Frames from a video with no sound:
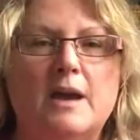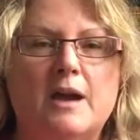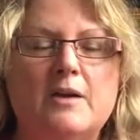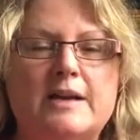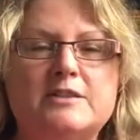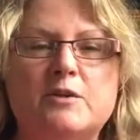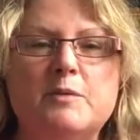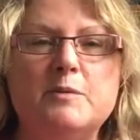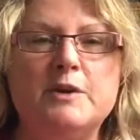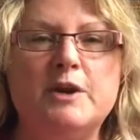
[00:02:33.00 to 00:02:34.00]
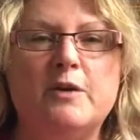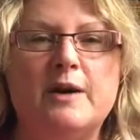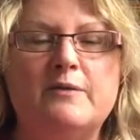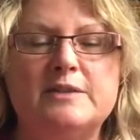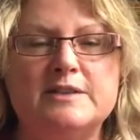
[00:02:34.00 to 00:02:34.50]
All right, so a moment ago I
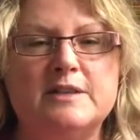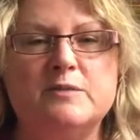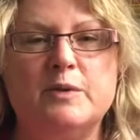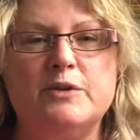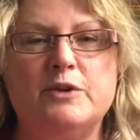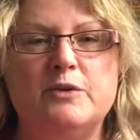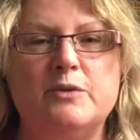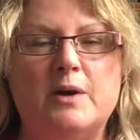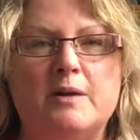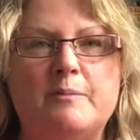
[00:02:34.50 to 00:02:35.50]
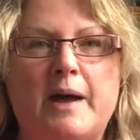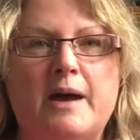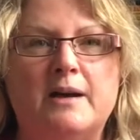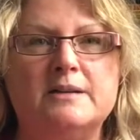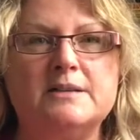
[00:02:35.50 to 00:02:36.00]
visited with you
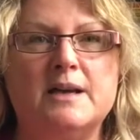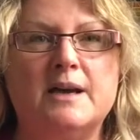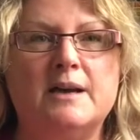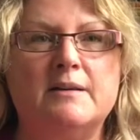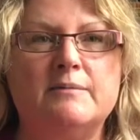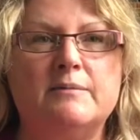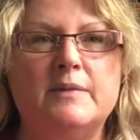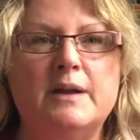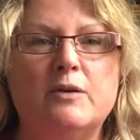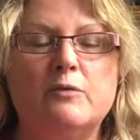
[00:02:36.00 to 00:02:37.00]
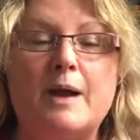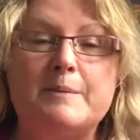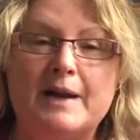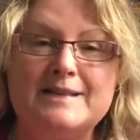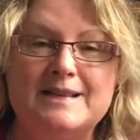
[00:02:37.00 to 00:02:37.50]
about
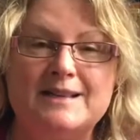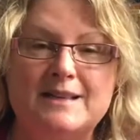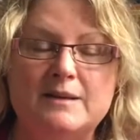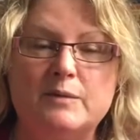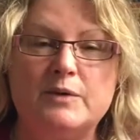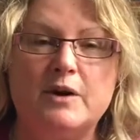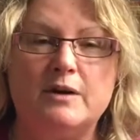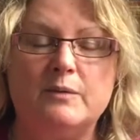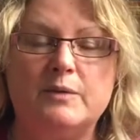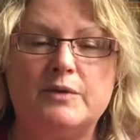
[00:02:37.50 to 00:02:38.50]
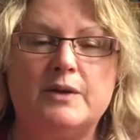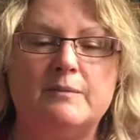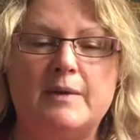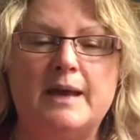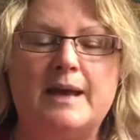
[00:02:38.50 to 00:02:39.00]
rapid identity with
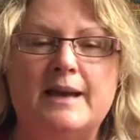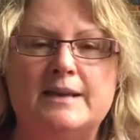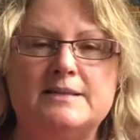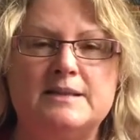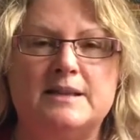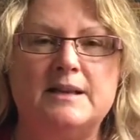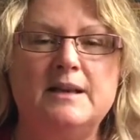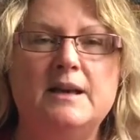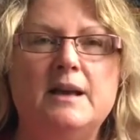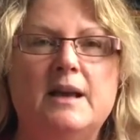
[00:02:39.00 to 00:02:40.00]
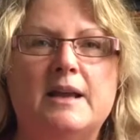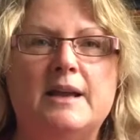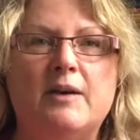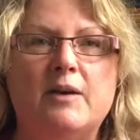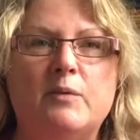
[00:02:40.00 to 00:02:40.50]
AISD.
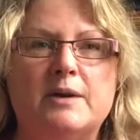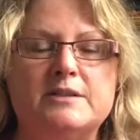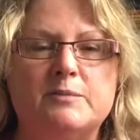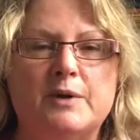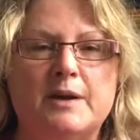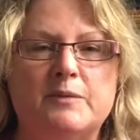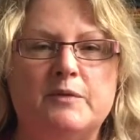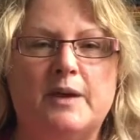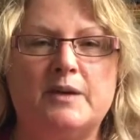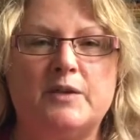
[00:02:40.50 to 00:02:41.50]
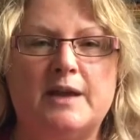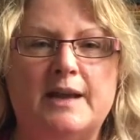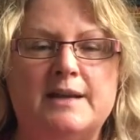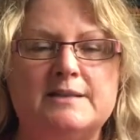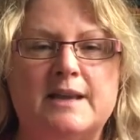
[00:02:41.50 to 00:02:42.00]
Now I want to bring up the fact that
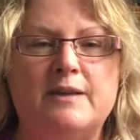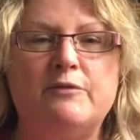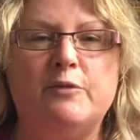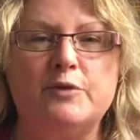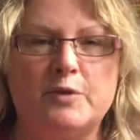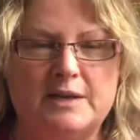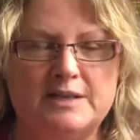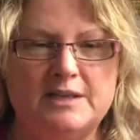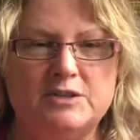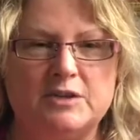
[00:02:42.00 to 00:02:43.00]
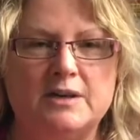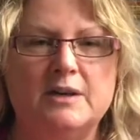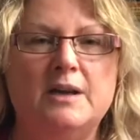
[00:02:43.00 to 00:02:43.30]
as a fourth grade teacher,